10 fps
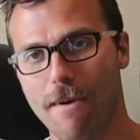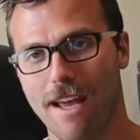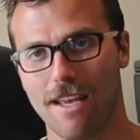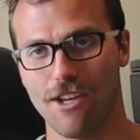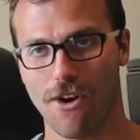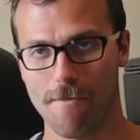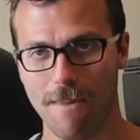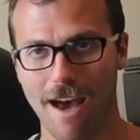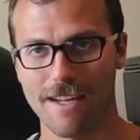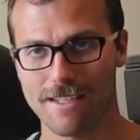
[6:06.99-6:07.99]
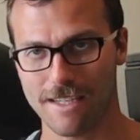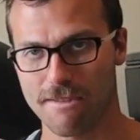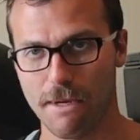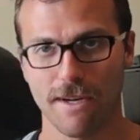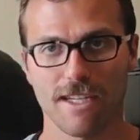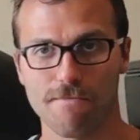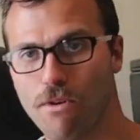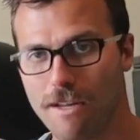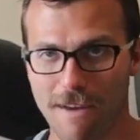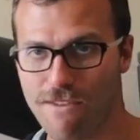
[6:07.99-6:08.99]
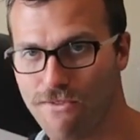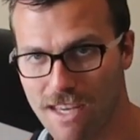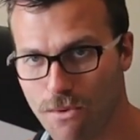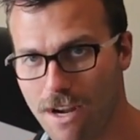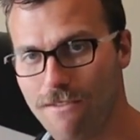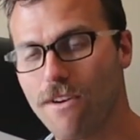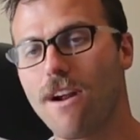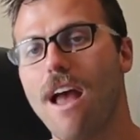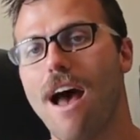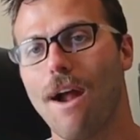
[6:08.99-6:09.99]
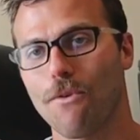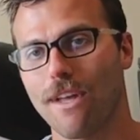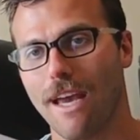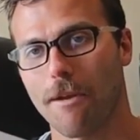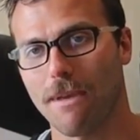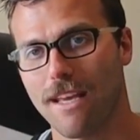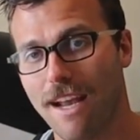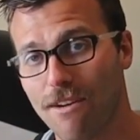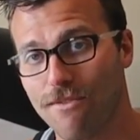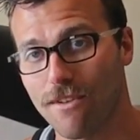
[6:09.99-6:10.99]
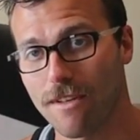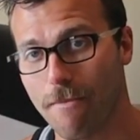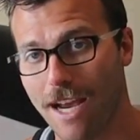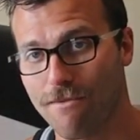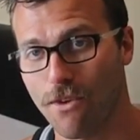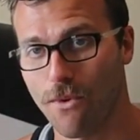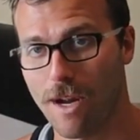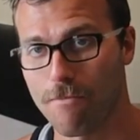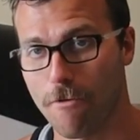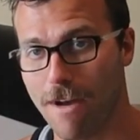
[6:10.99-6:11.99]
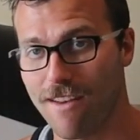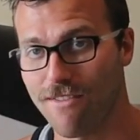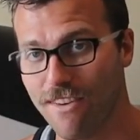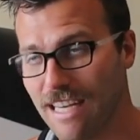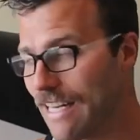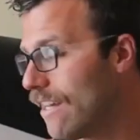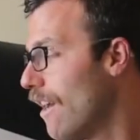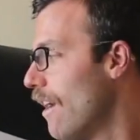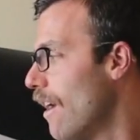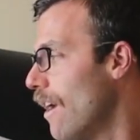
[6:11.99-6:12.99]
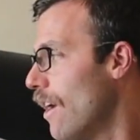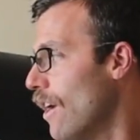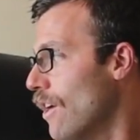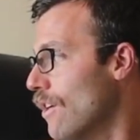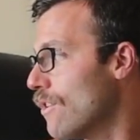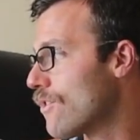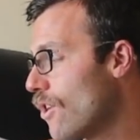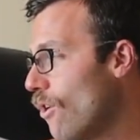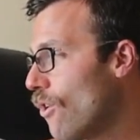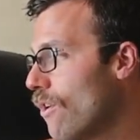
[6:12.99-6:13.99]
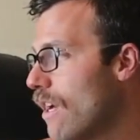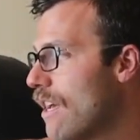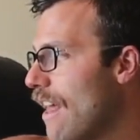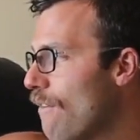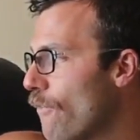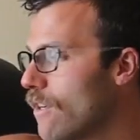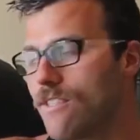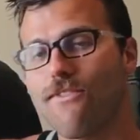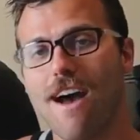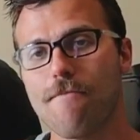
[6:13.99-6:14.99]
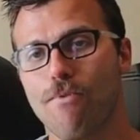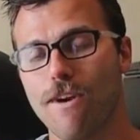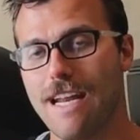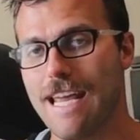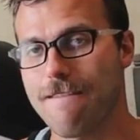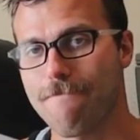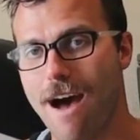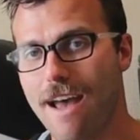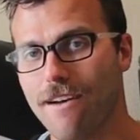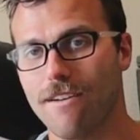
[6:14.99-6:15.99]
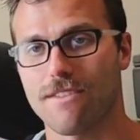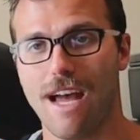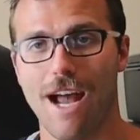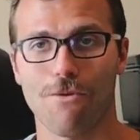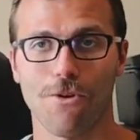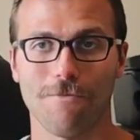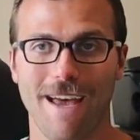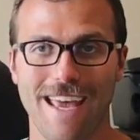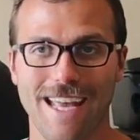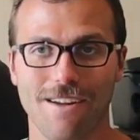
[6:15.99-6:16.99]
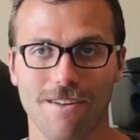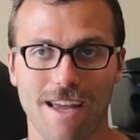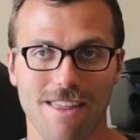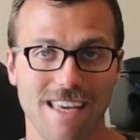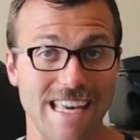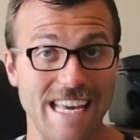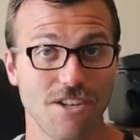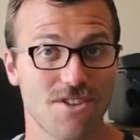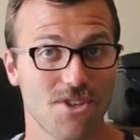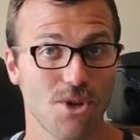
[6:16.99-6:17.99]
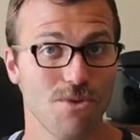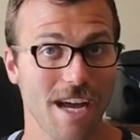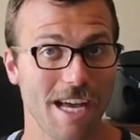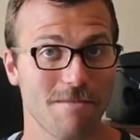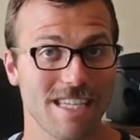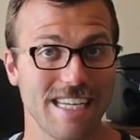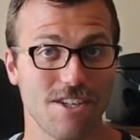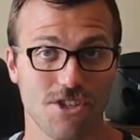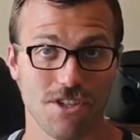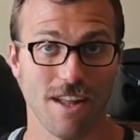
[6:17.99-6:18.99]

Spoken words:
I'm not as experienced putting my feet wherever. I really got to be careful and mindful where I put my feet. So that first 5.8 miles, I rolled my ankle, I think 2 times each.